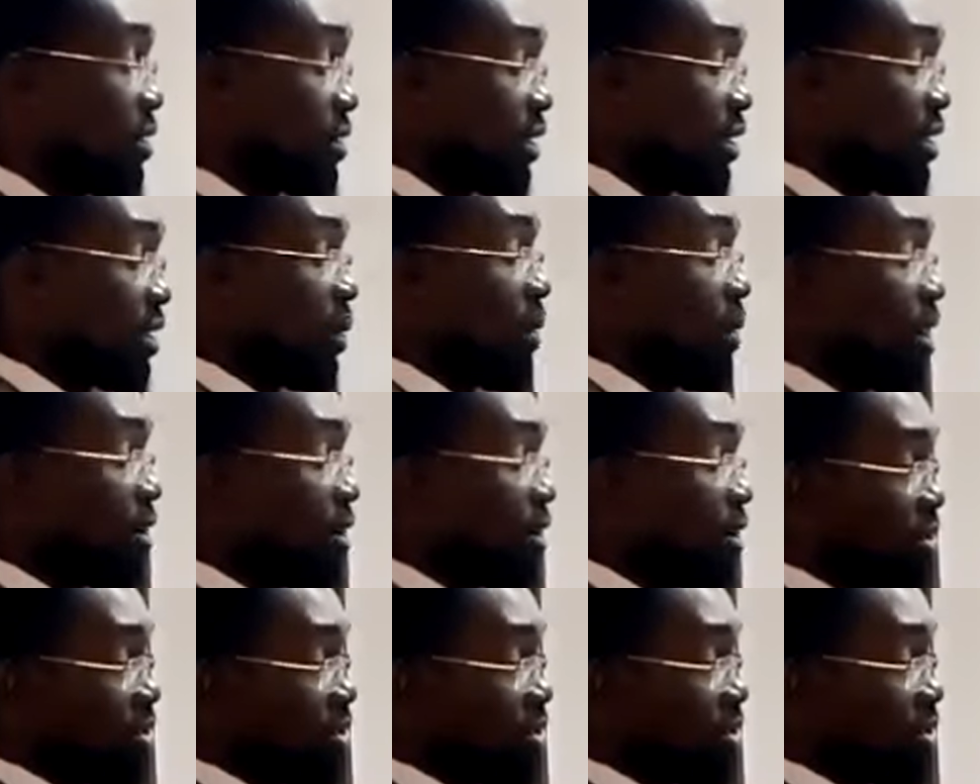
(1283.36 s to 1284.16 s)
the thing
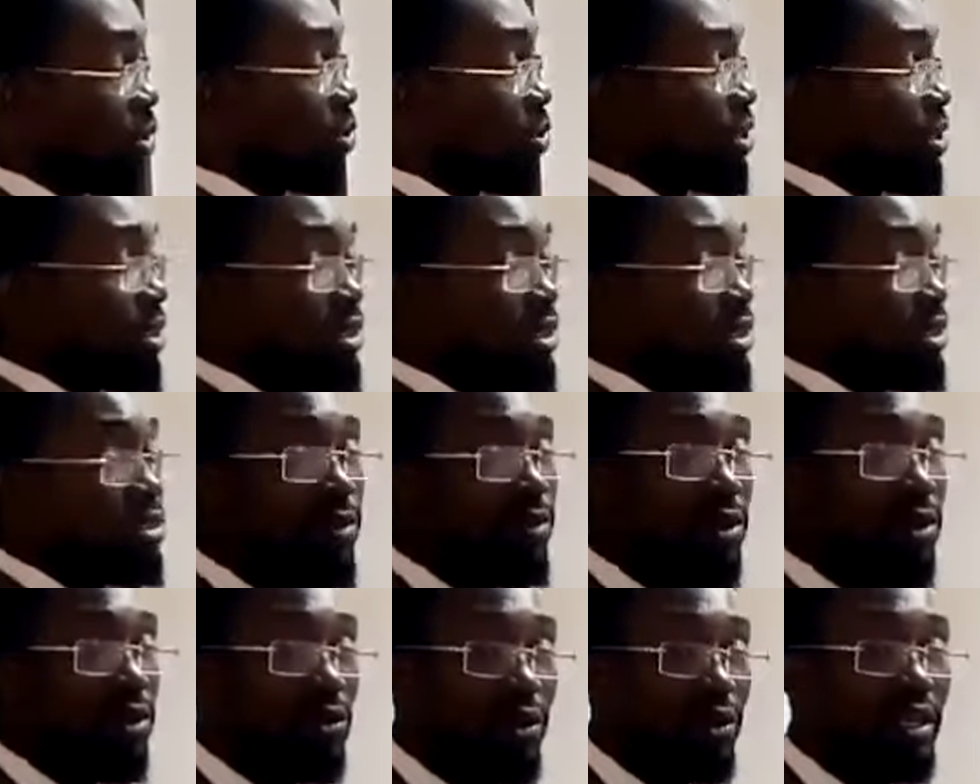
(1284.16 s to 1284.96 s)
about this whole thing is
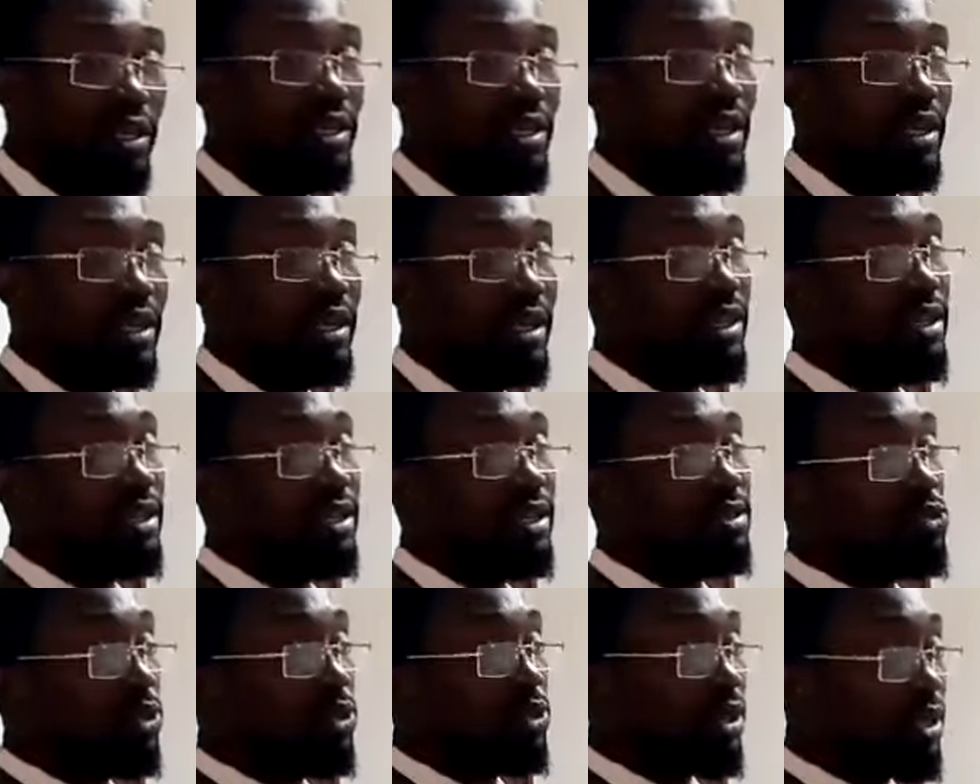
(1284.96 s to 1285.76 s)
following
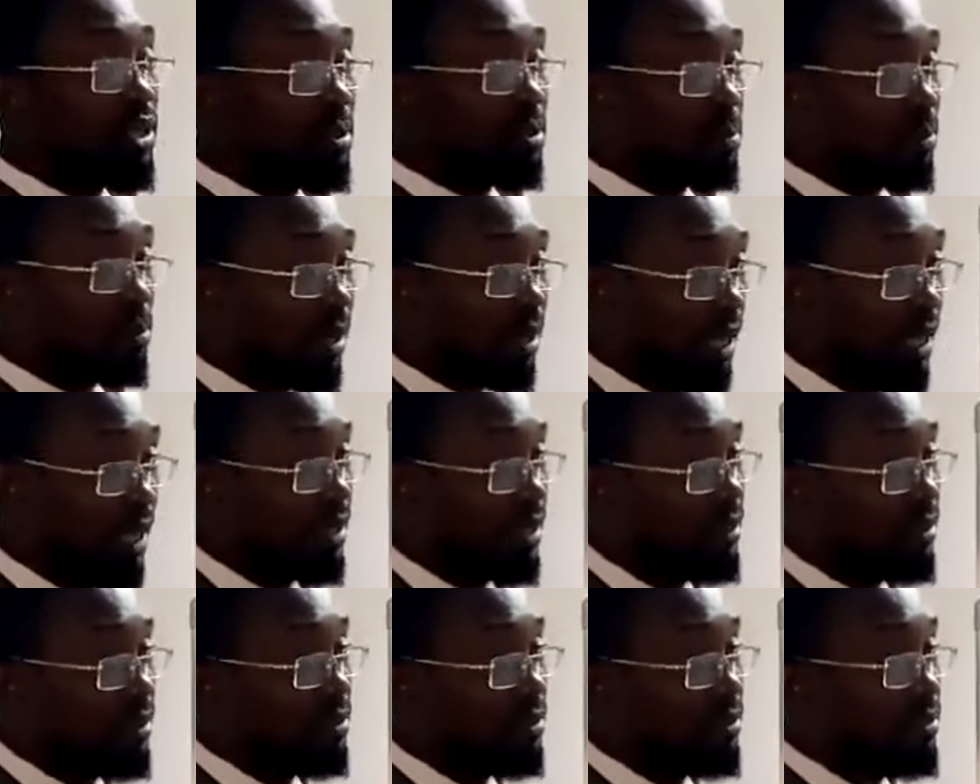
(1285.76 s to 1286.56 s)
a trading
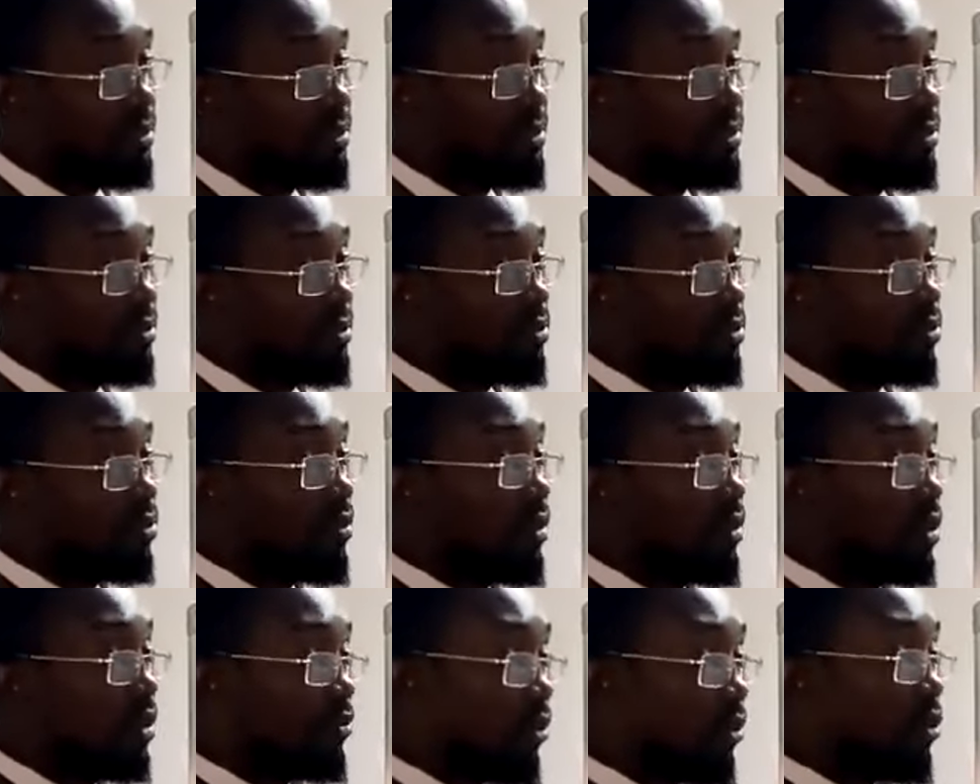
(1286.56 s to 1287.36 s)
plan
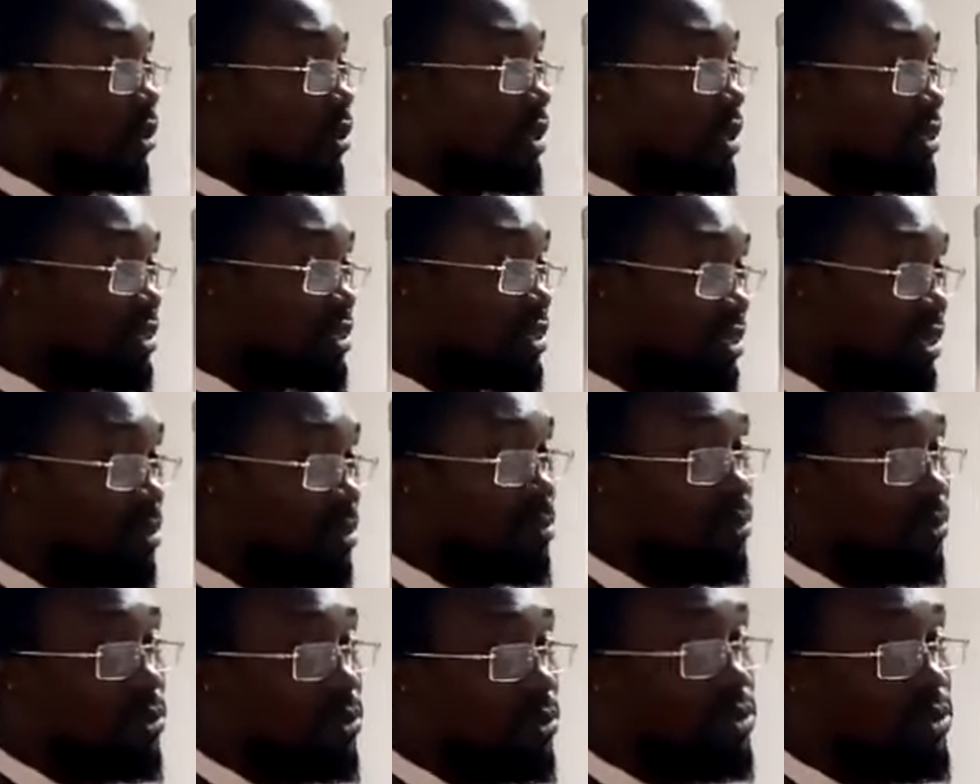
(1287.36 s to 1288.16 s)
follow a
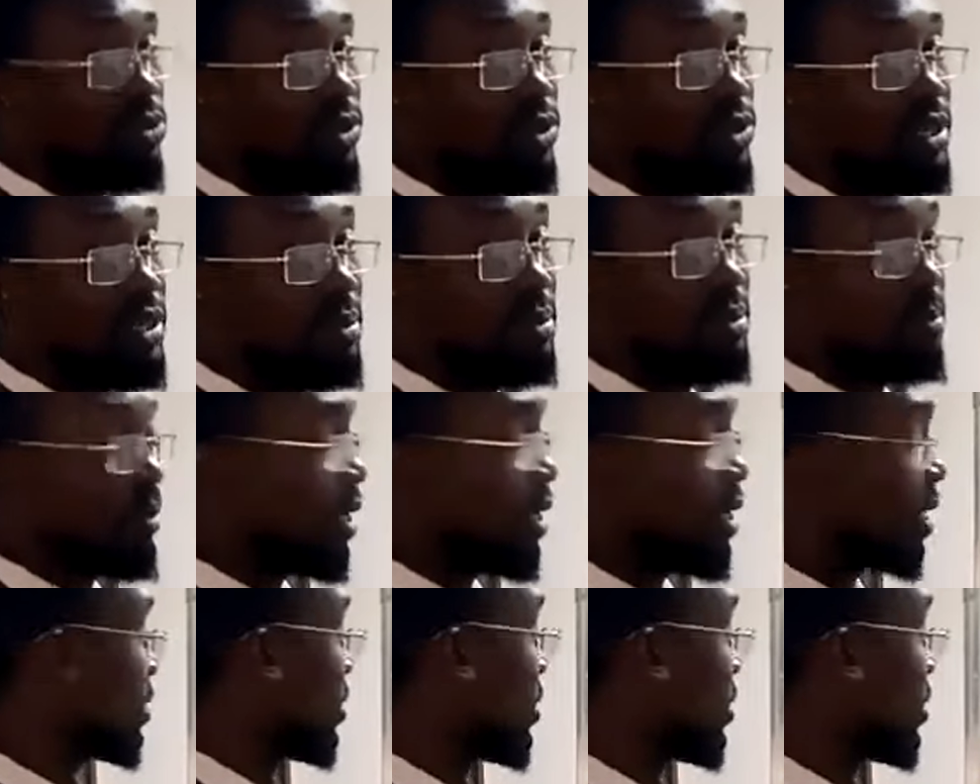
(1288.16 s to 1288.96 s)
simple trading
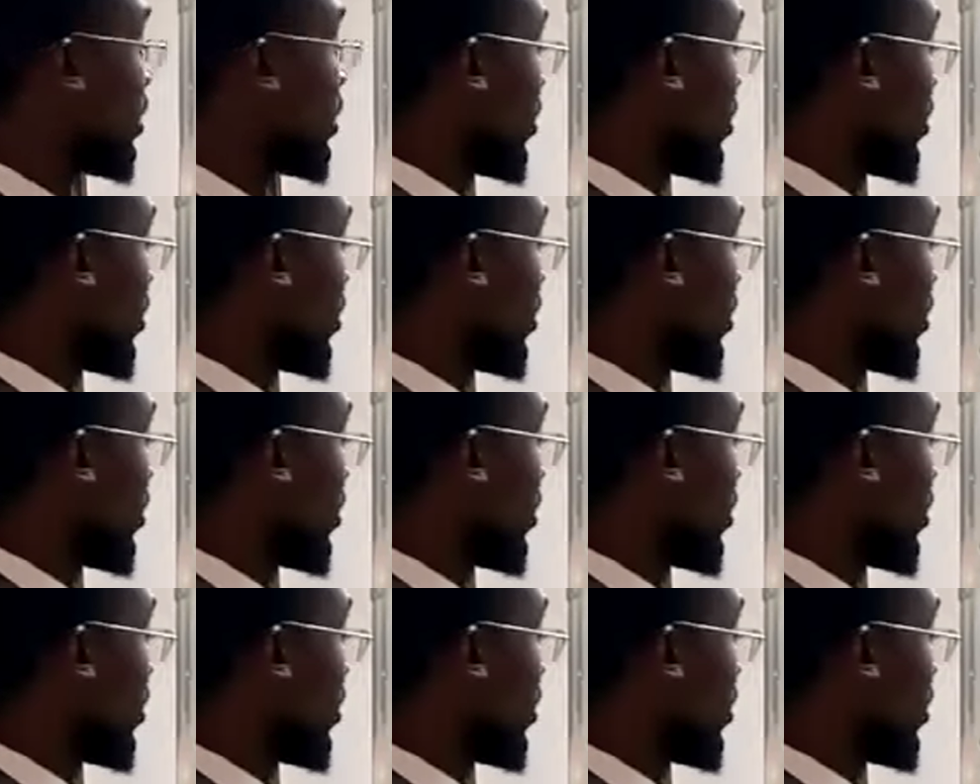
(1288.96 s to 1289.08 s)
plan.